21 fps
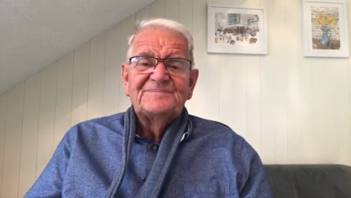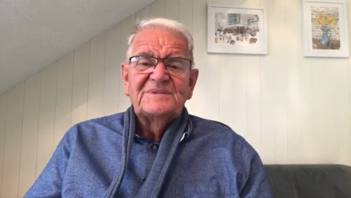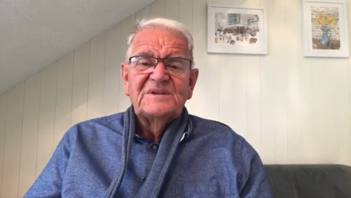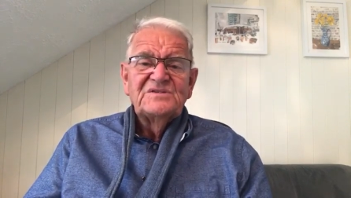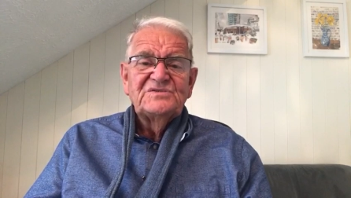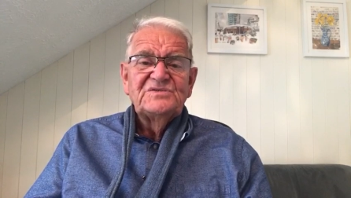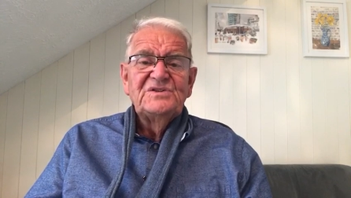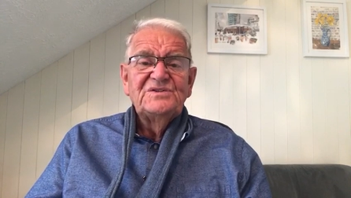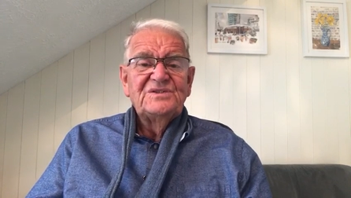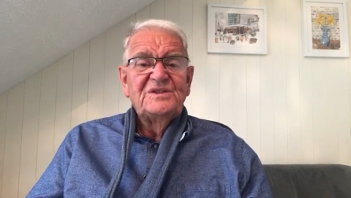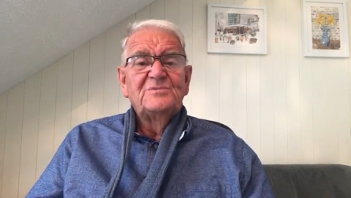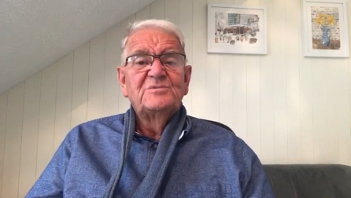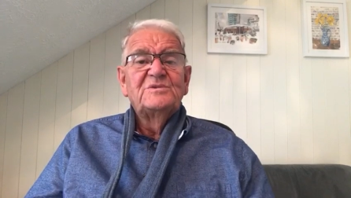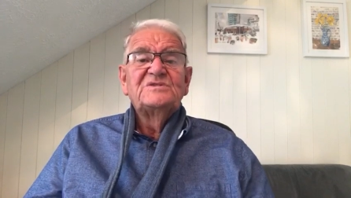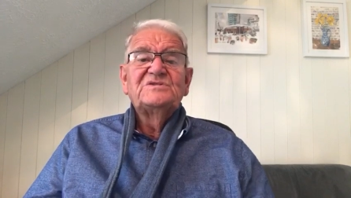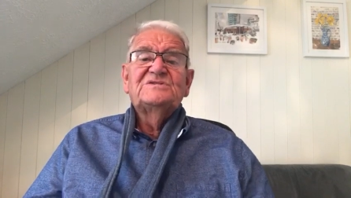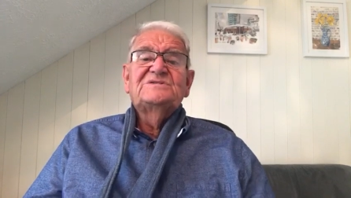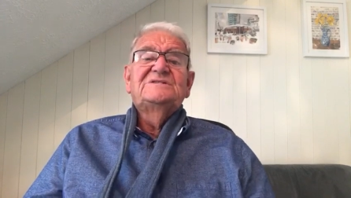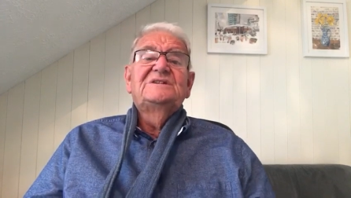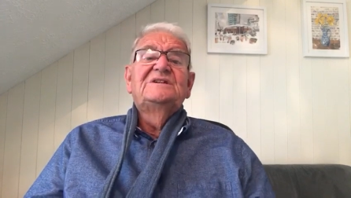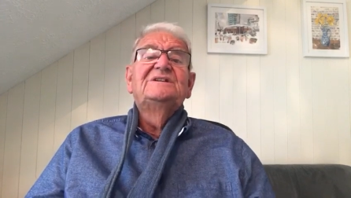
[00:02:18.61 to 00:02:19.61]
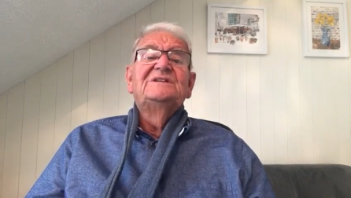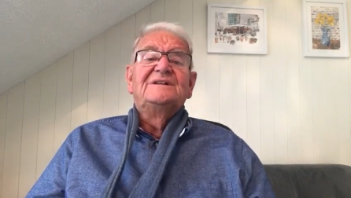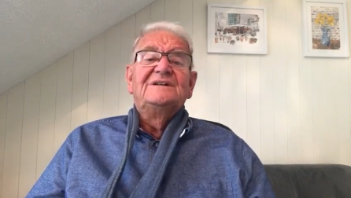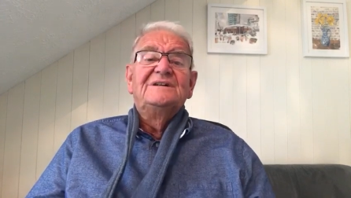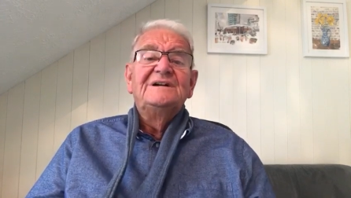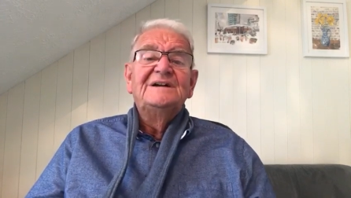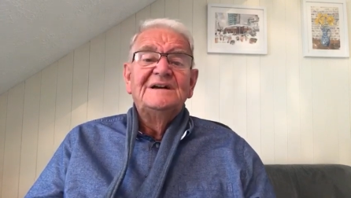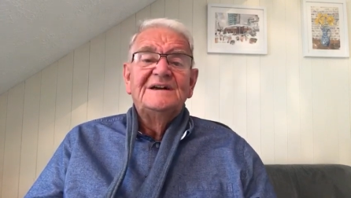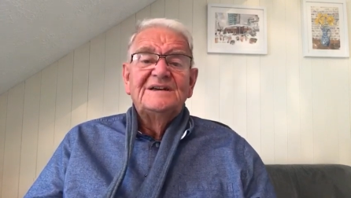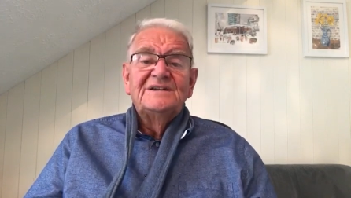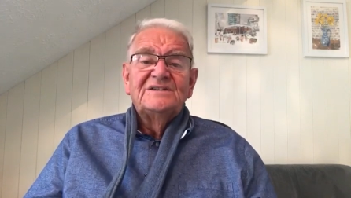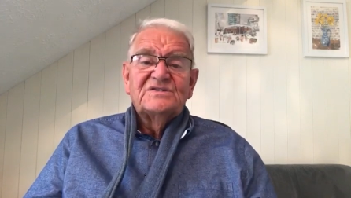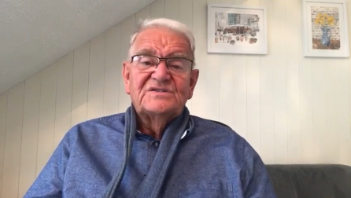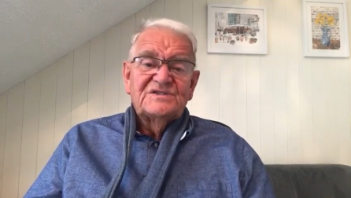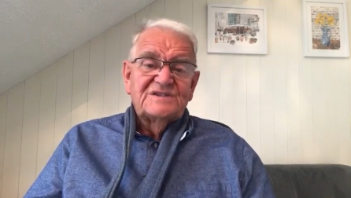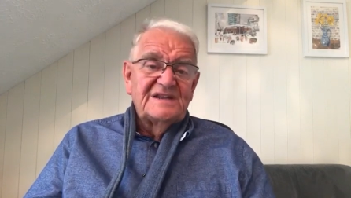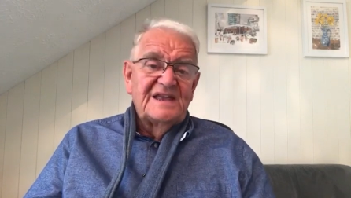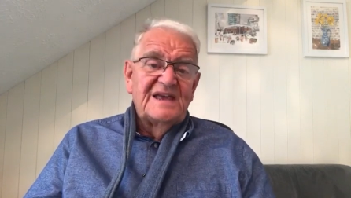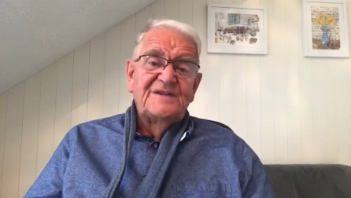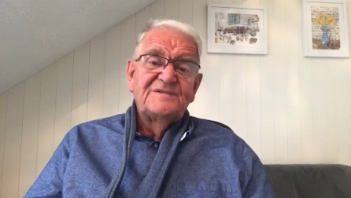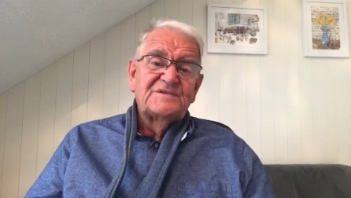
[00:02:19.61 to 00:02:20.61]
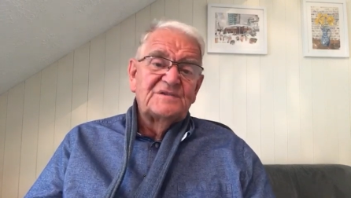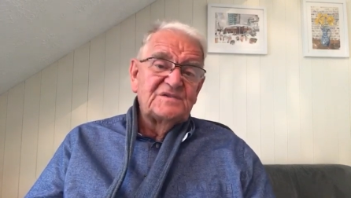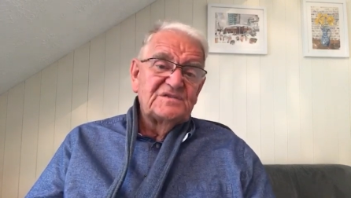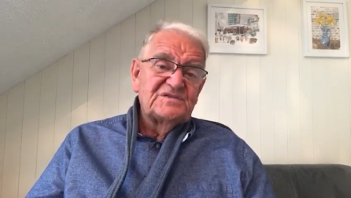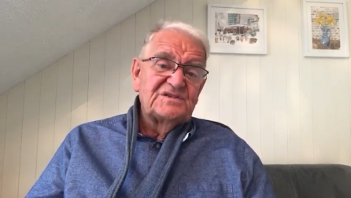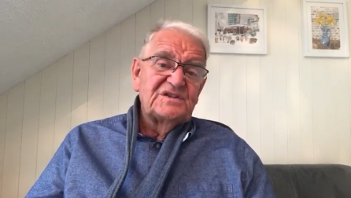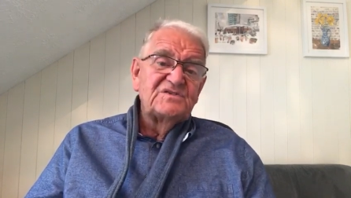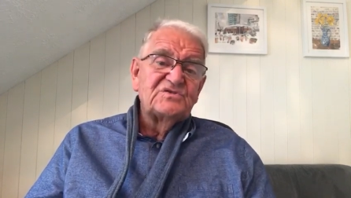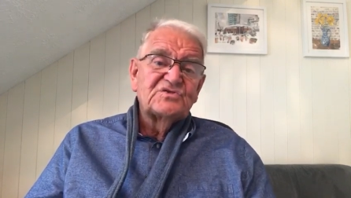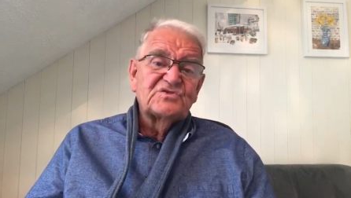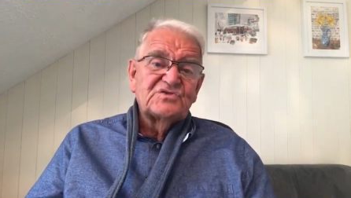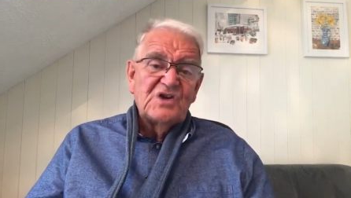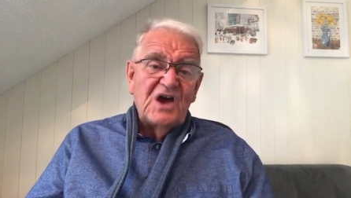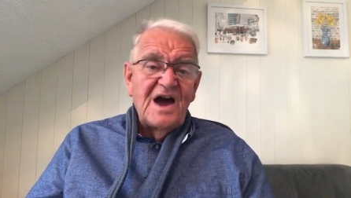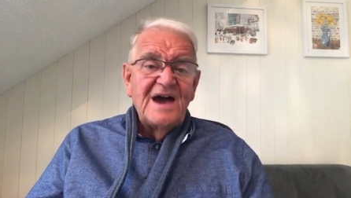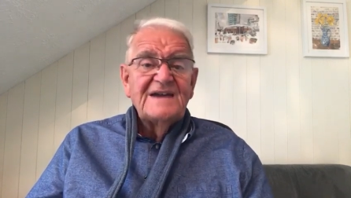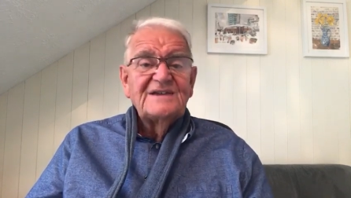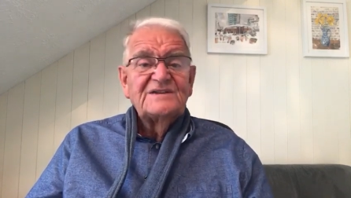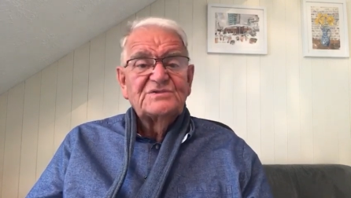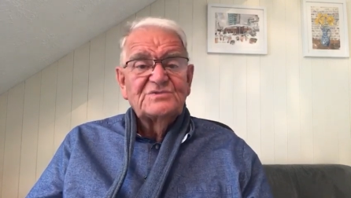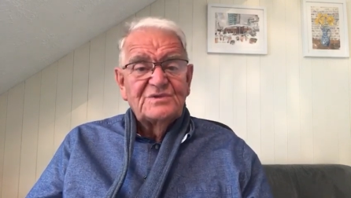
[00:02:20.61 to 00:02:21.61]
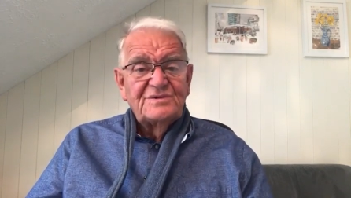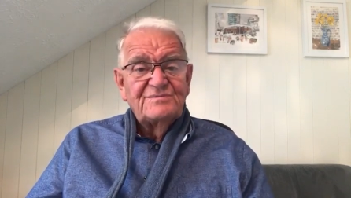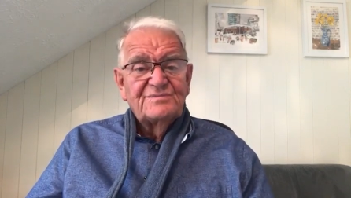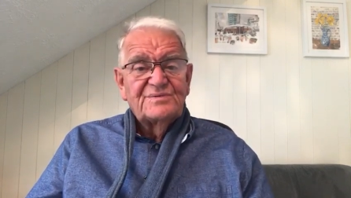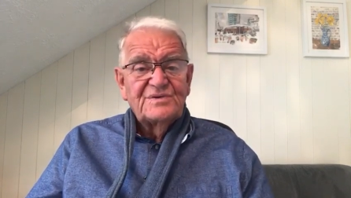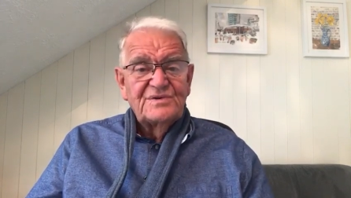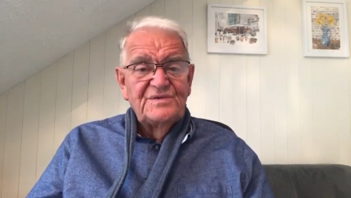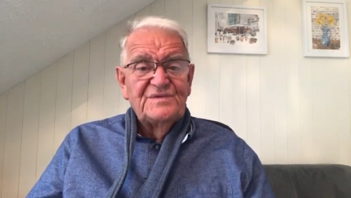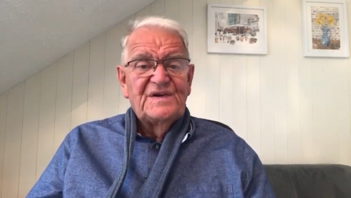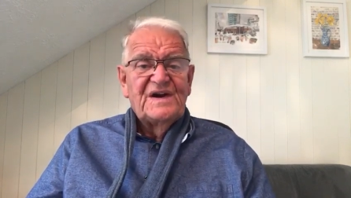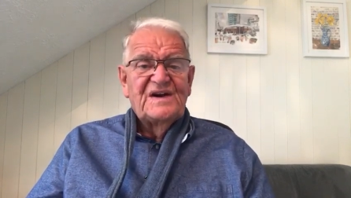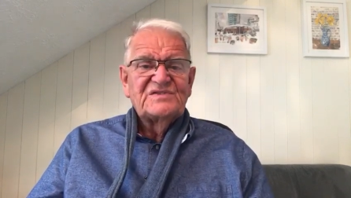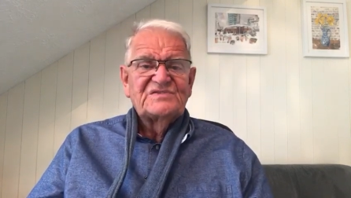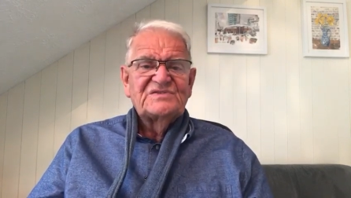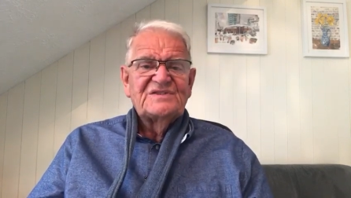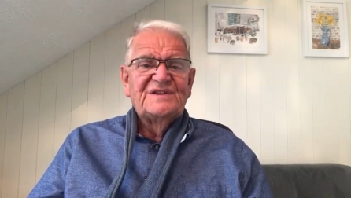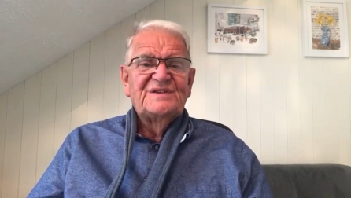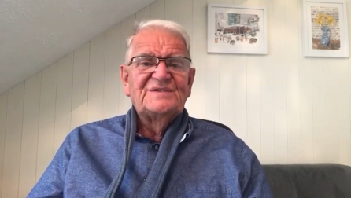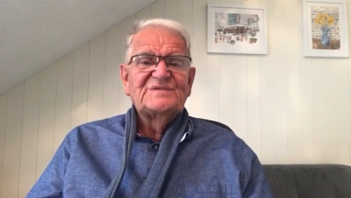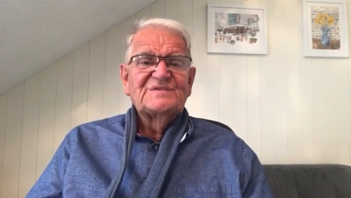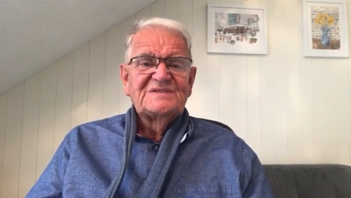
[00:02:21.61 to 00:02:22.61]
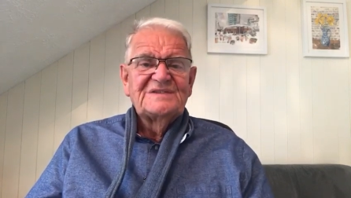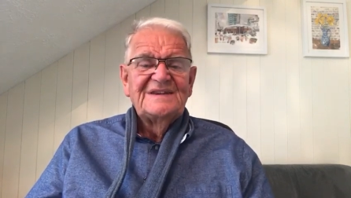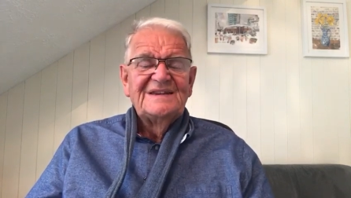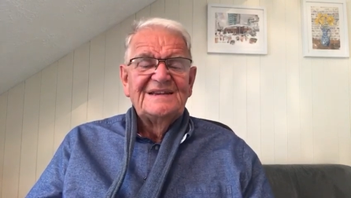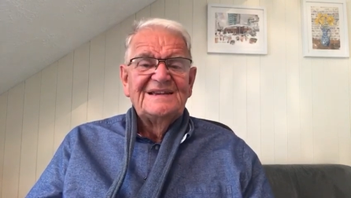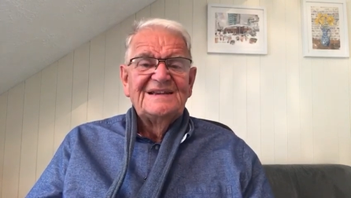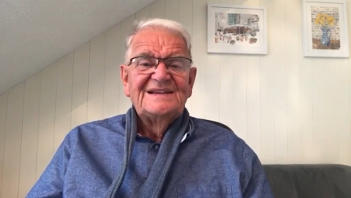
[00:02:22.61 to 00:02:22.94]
It's not that we're still slaves of sin trying to improve ourselves.